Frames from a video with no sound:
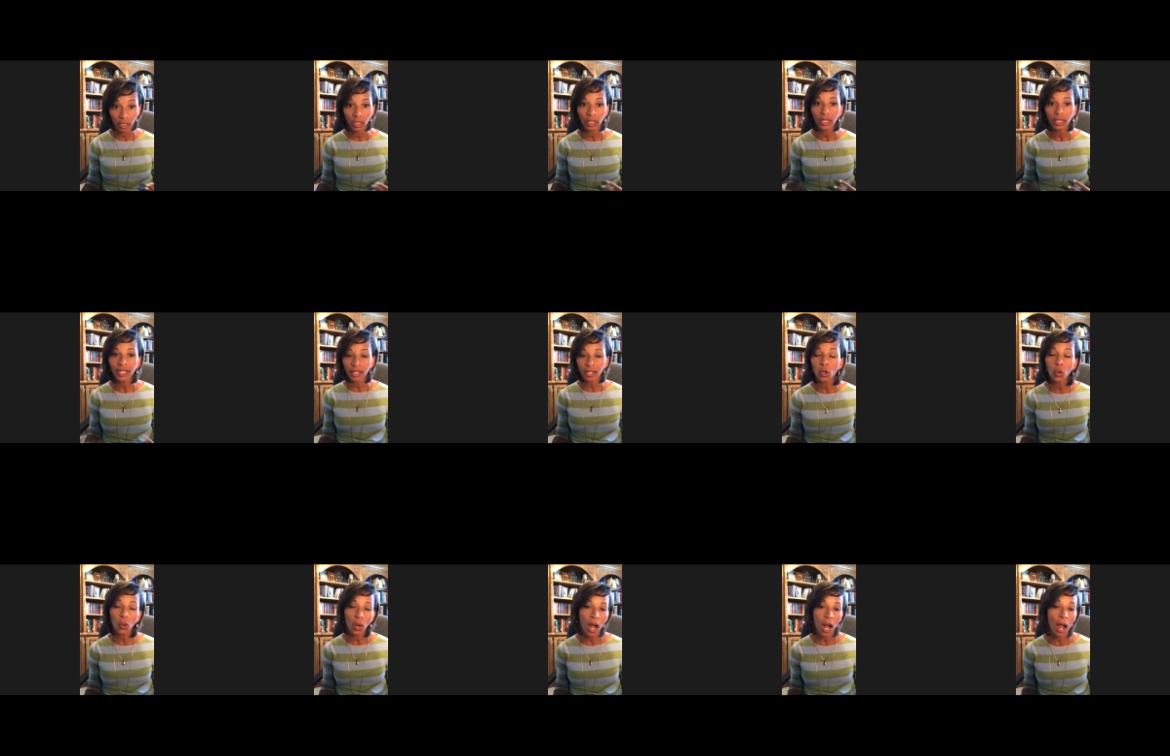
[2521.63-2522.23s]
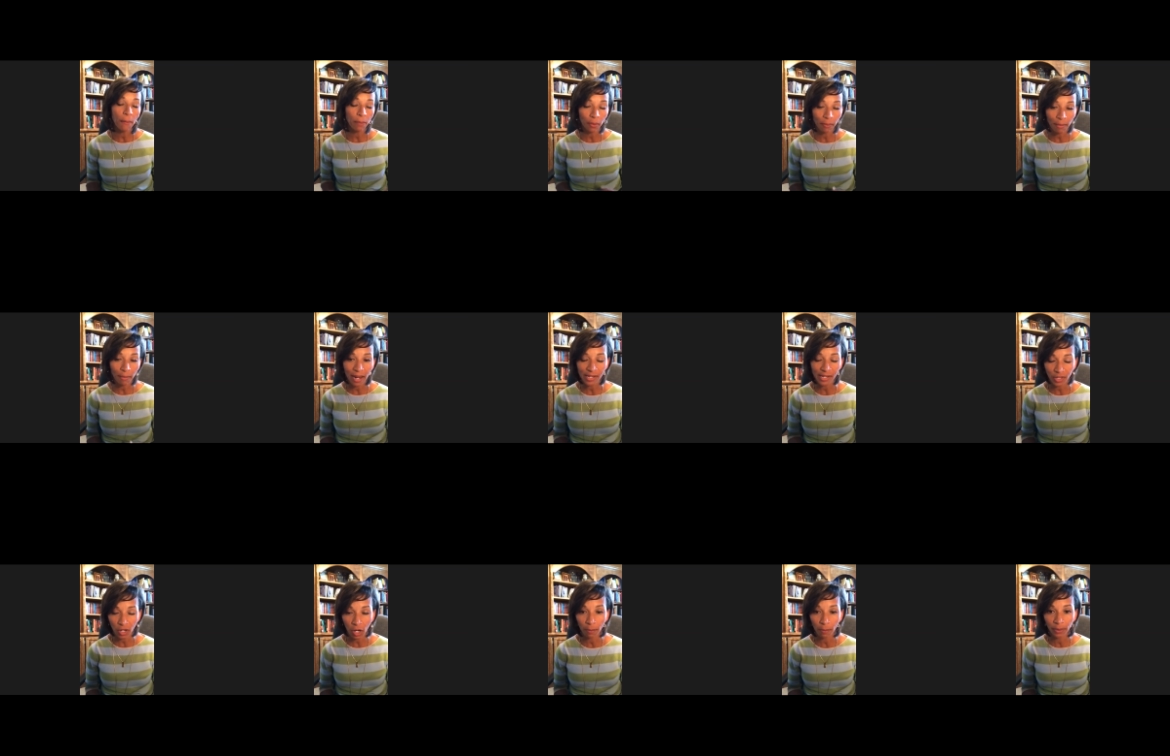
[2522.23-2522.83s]
it'll
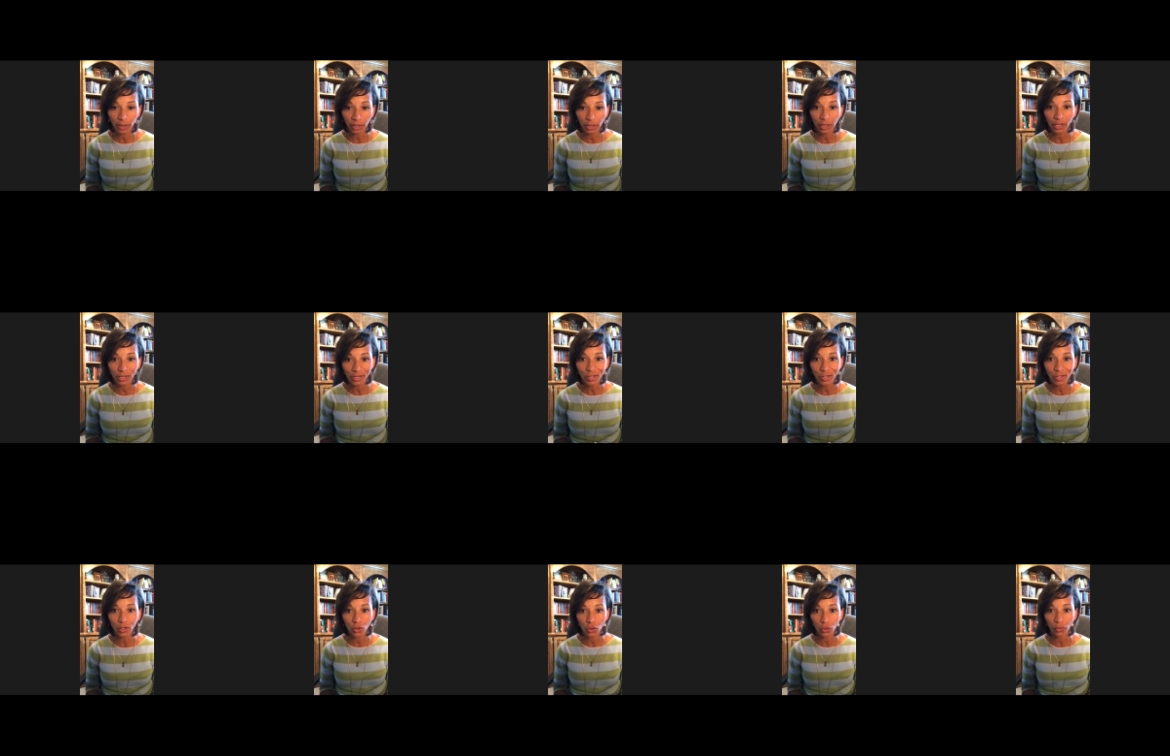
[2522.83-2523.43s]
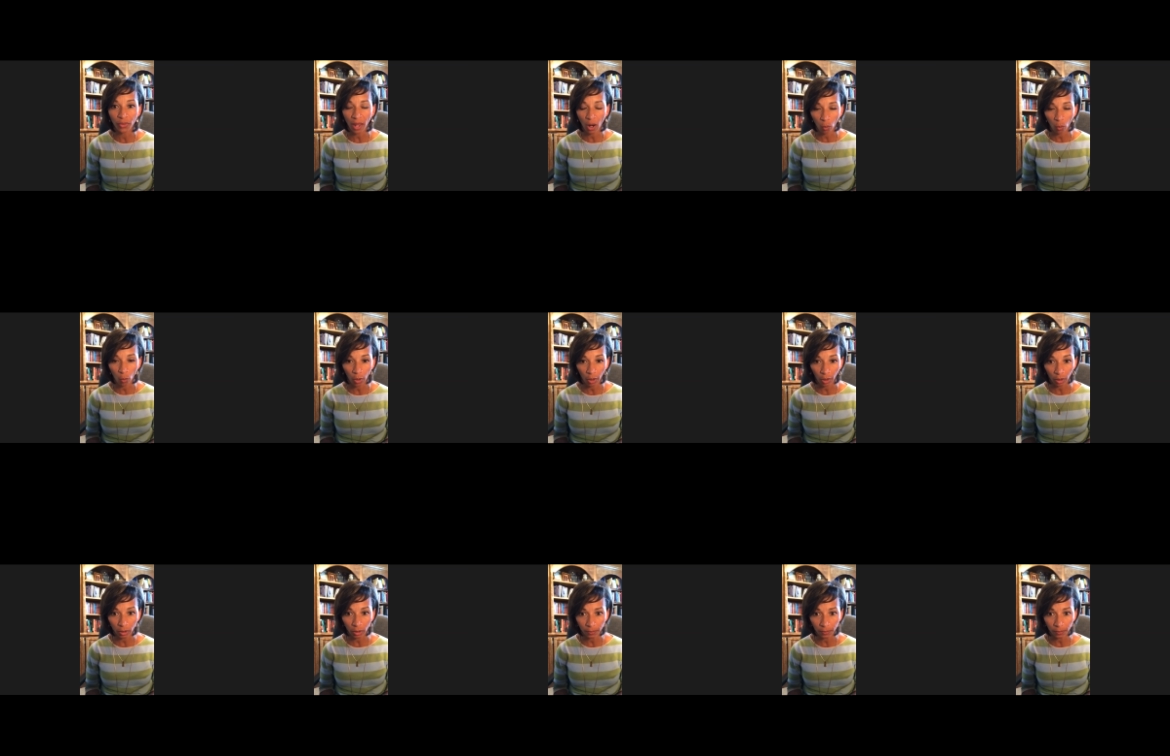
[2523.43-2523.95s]
compromise our ability to do that work